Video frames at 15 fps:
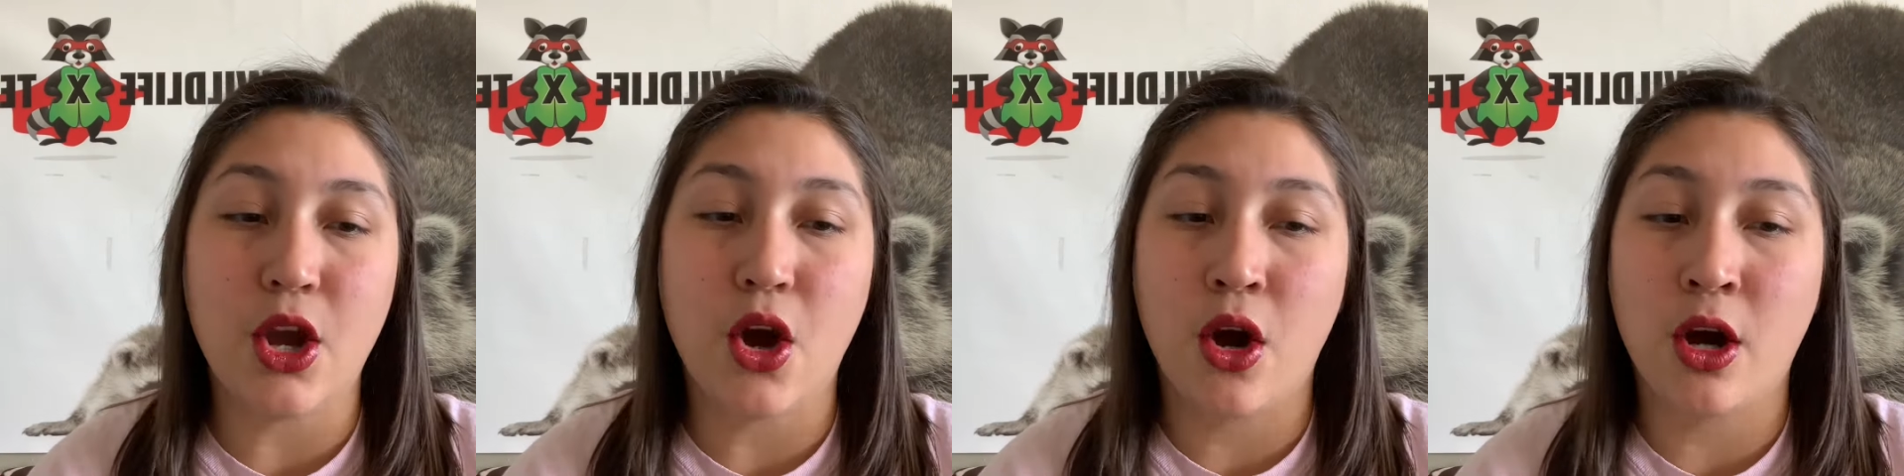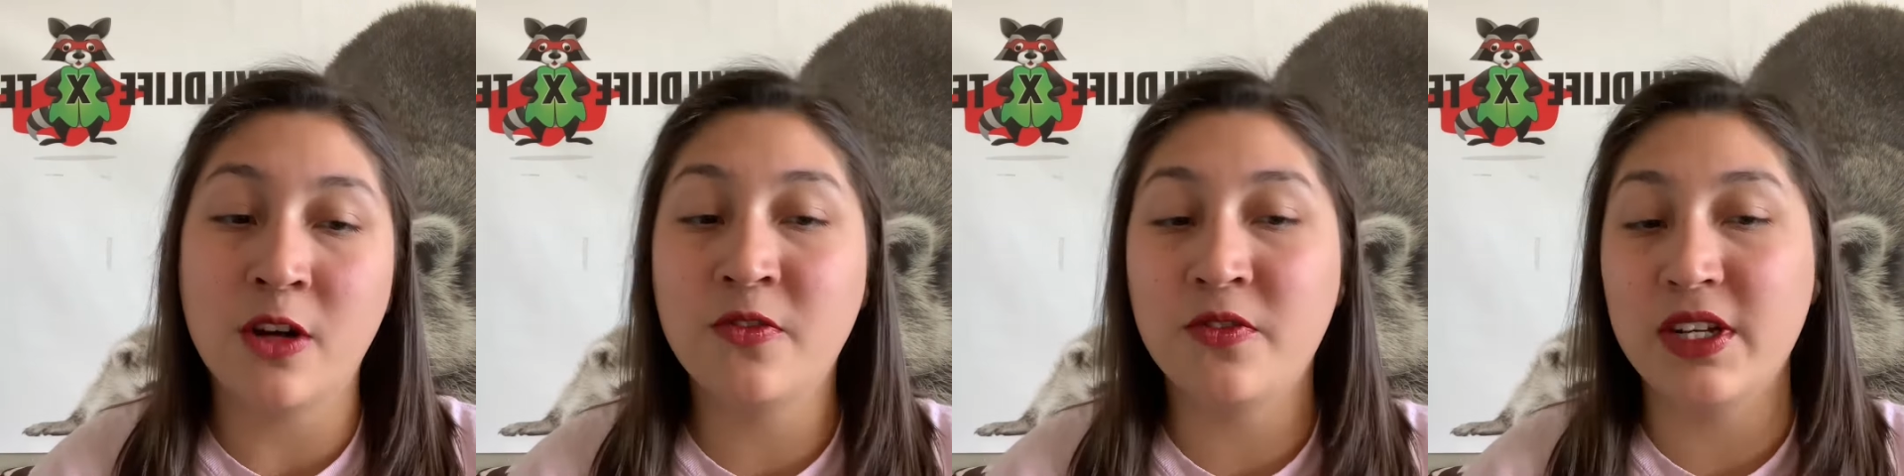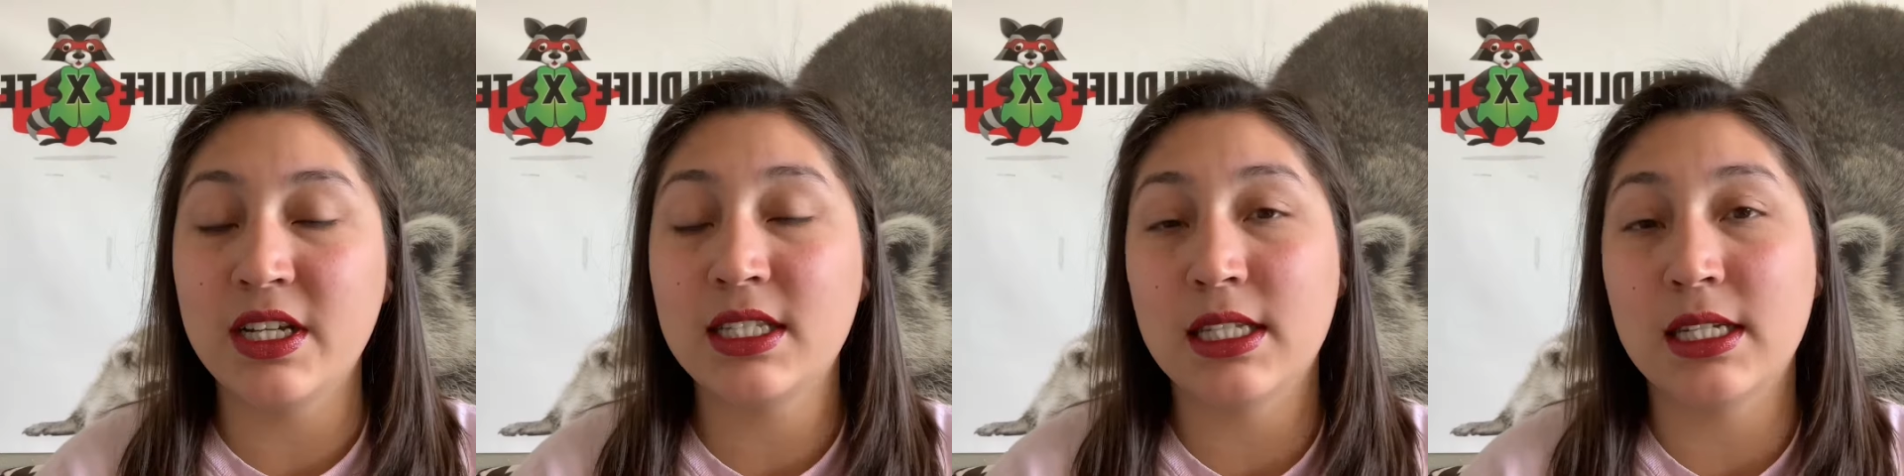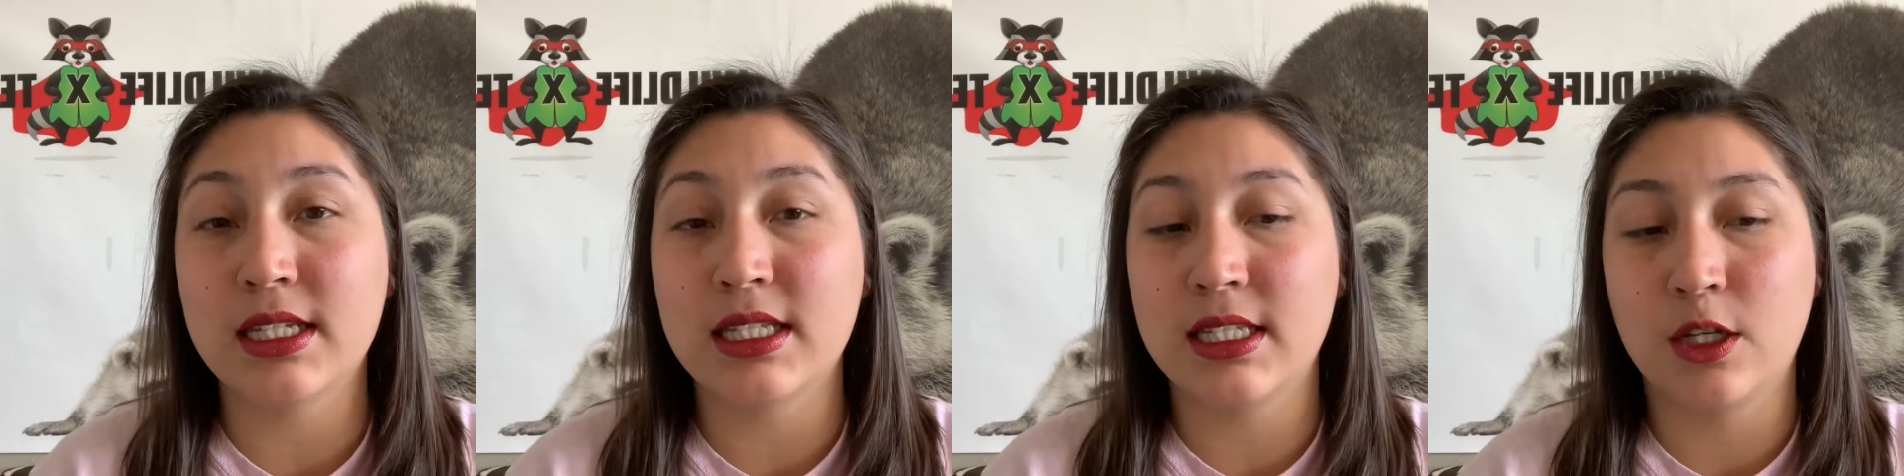are fixed
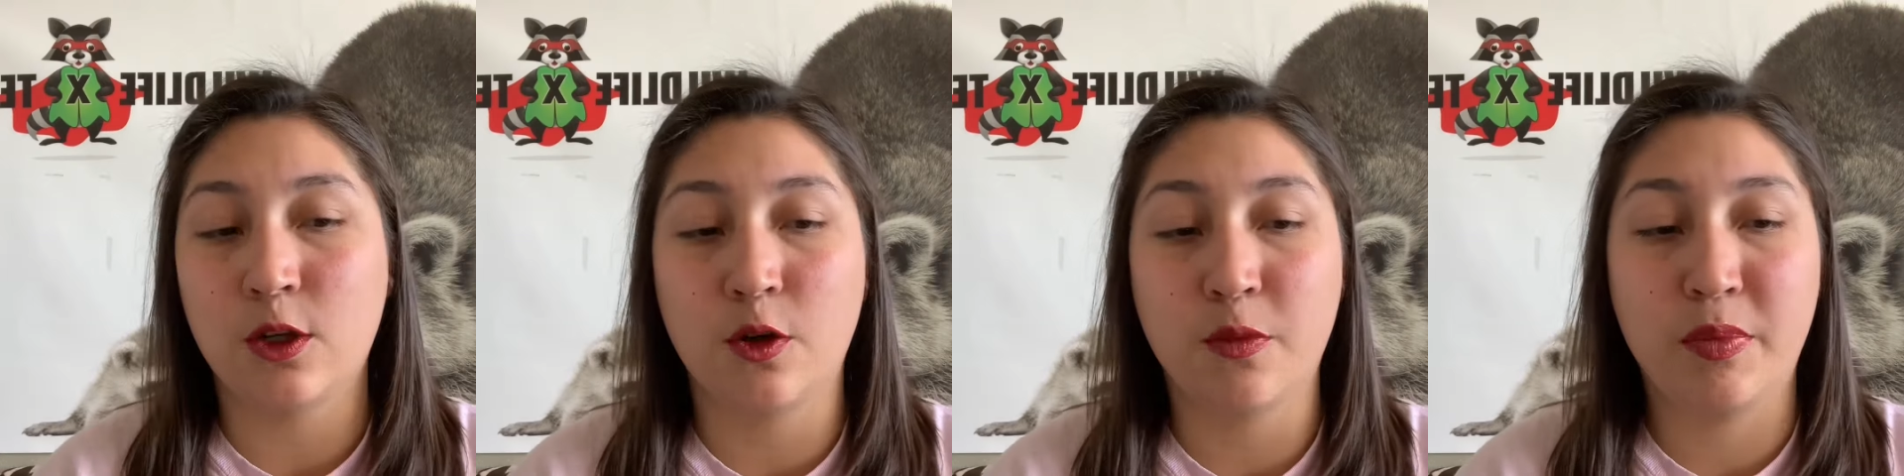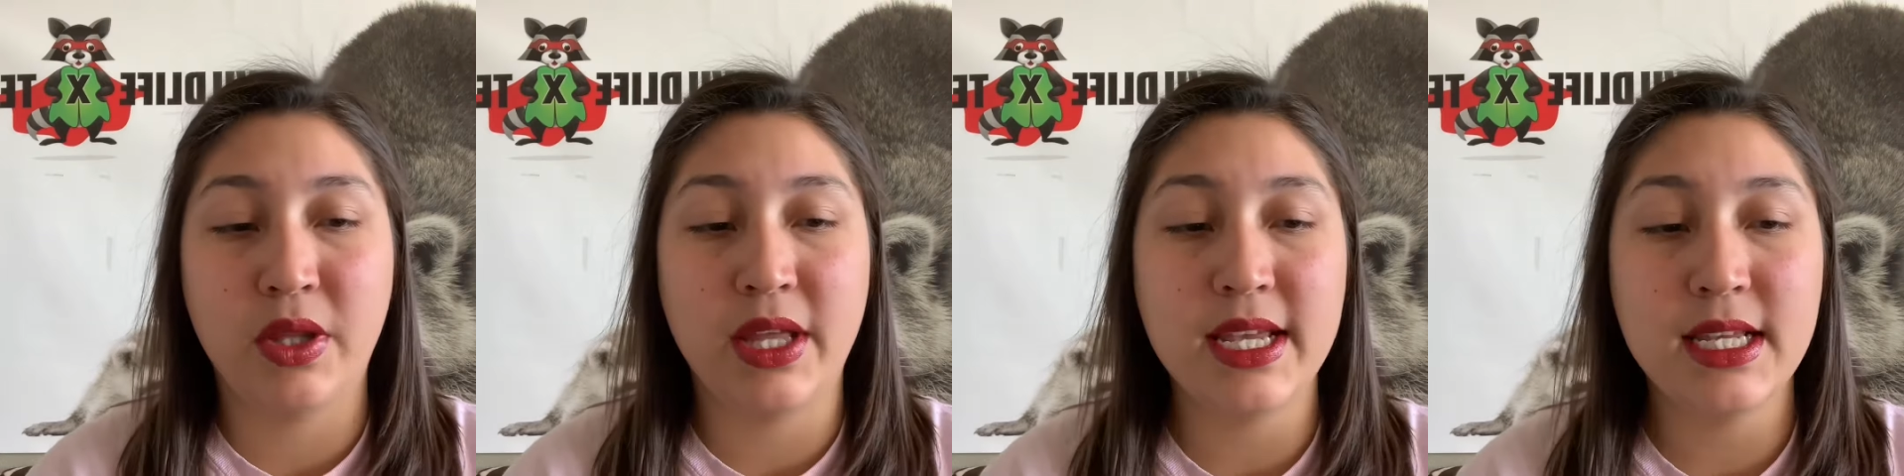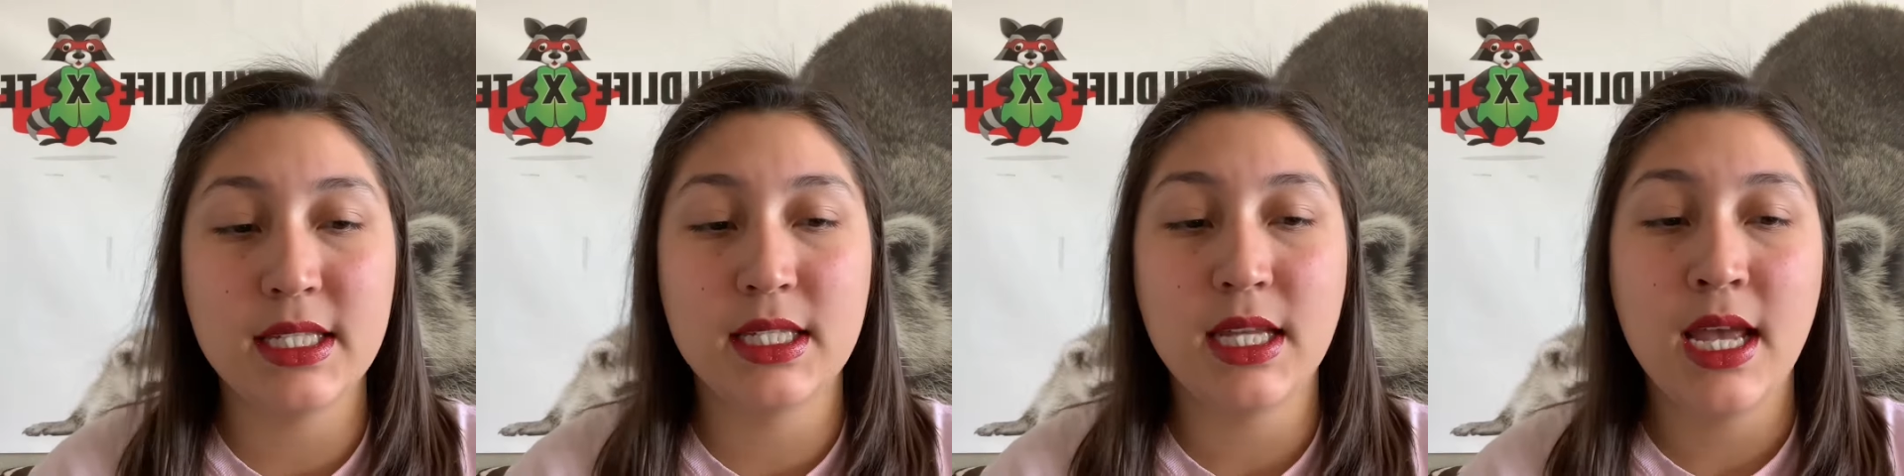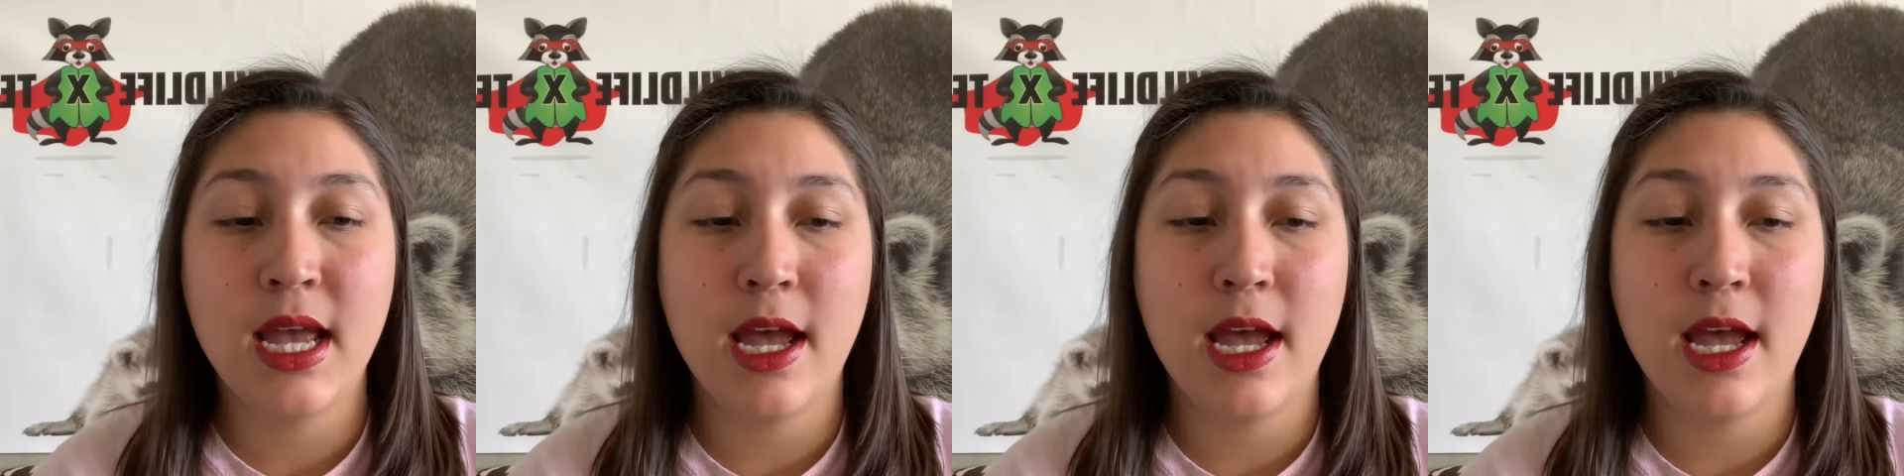in a single place